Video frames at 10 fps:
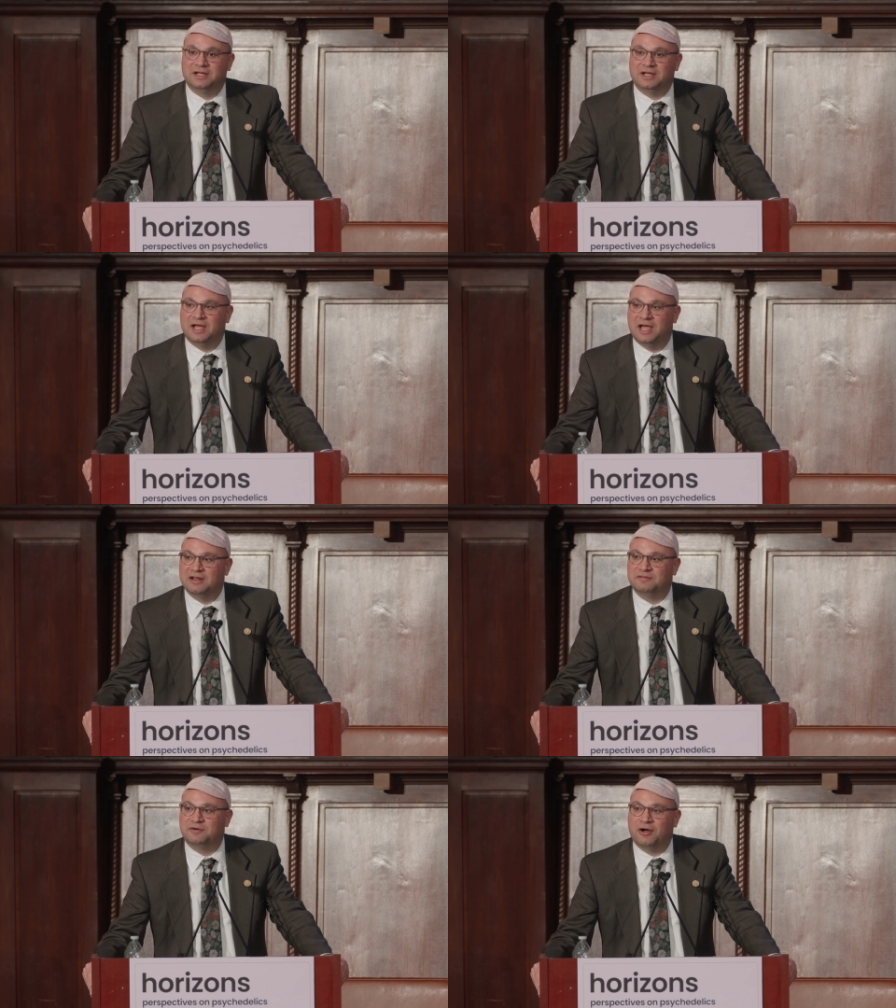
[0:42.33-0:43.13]

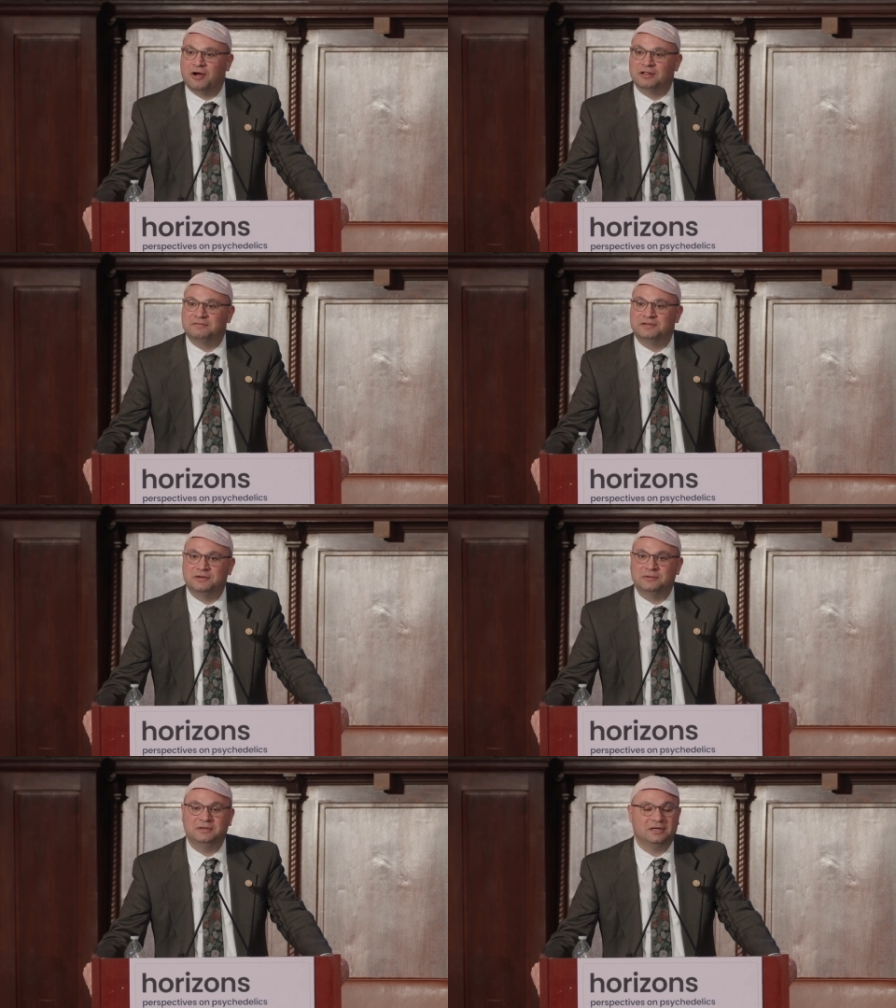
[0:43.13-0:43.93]
And for all of
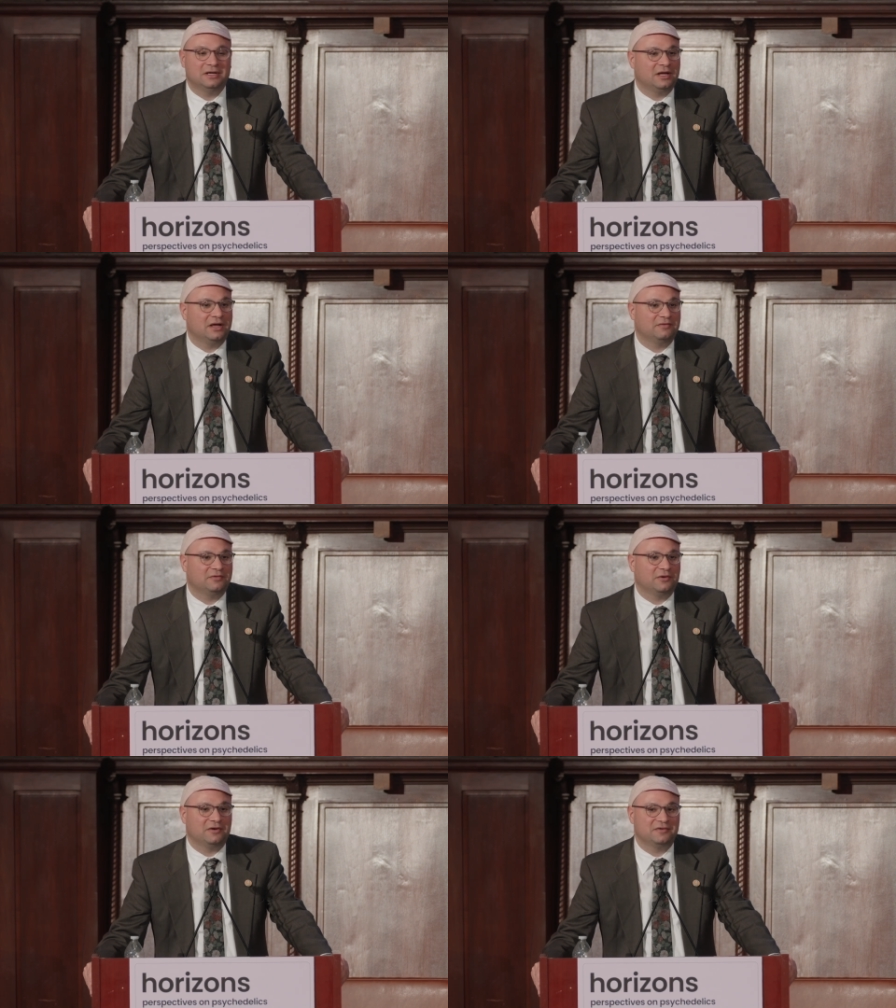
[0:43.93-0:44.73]
you uh,
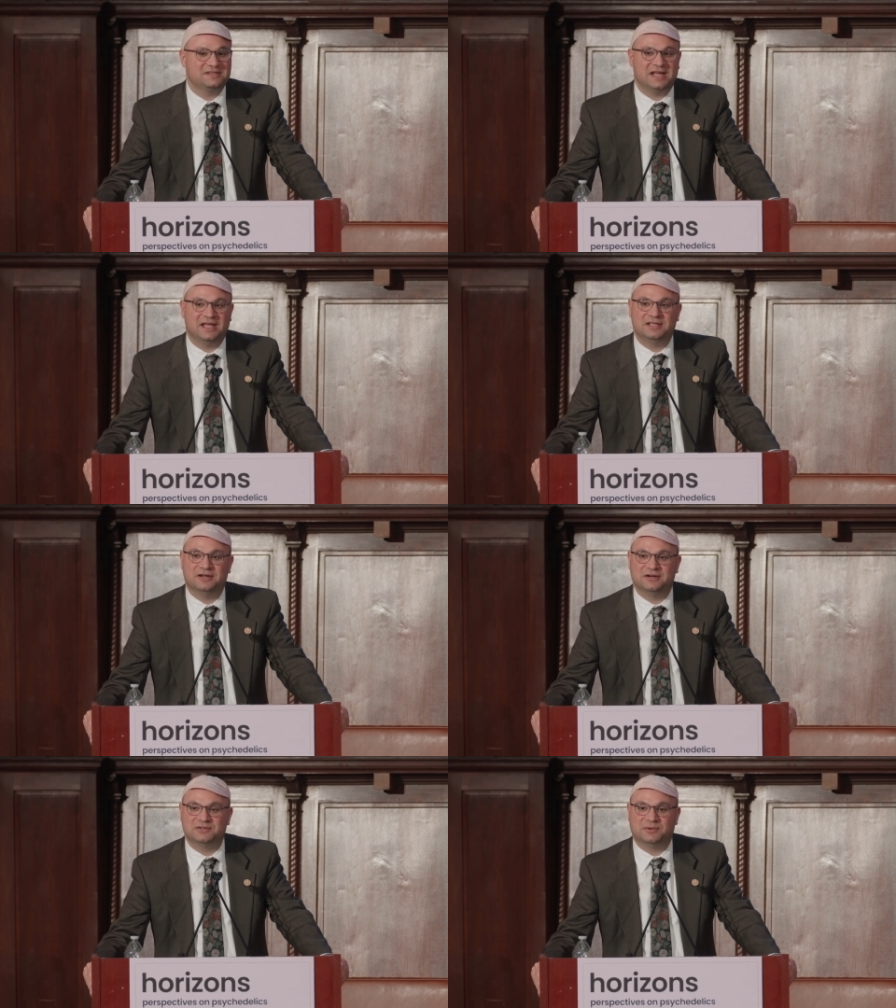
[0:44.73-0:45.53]
for staying
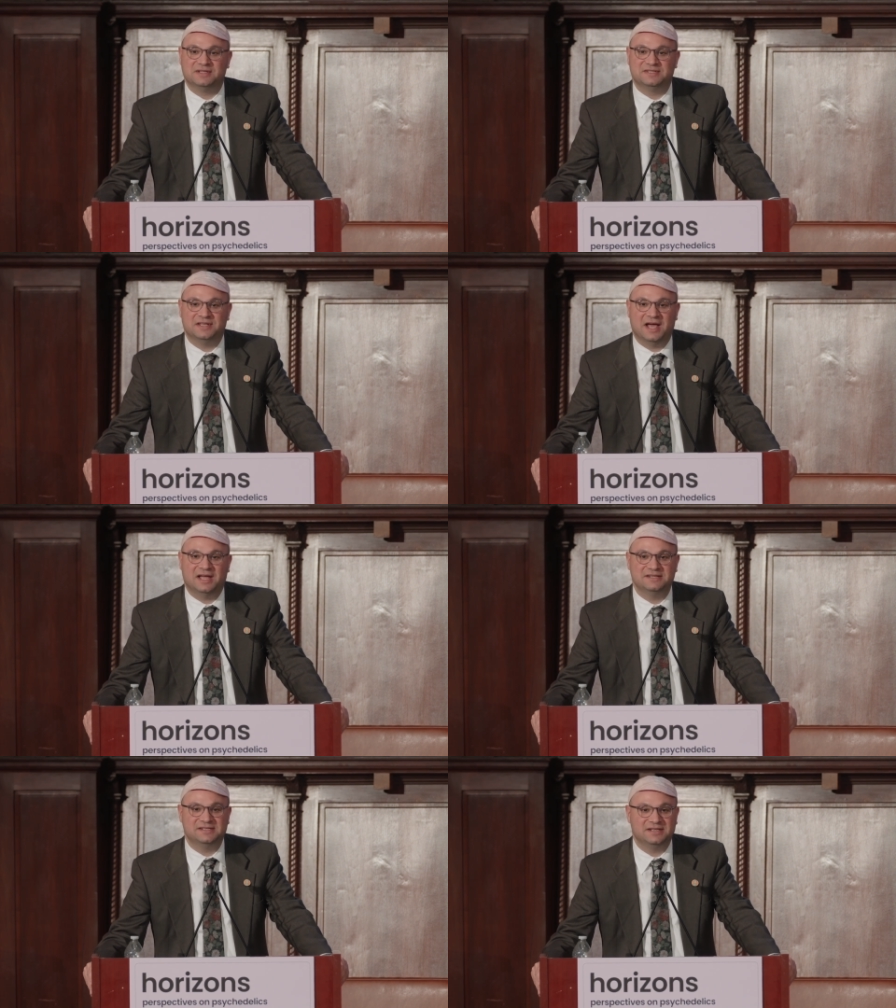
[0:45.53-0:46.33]
here towards the
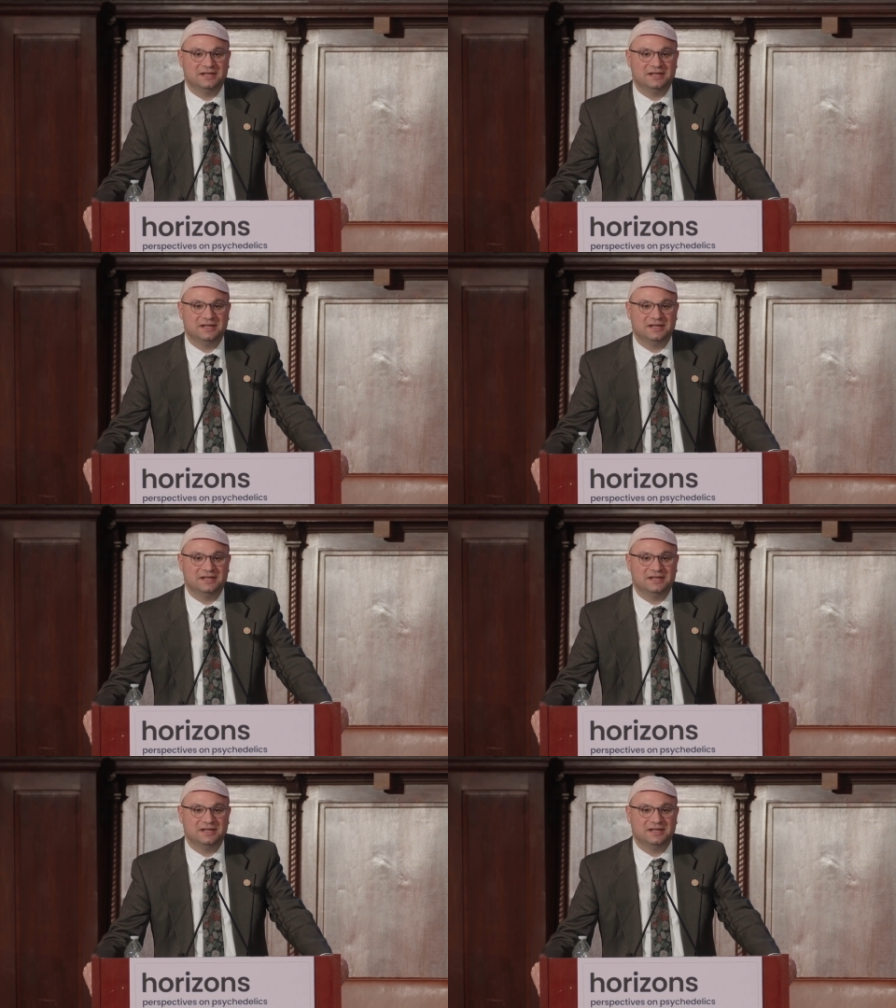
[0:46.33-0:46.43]
end,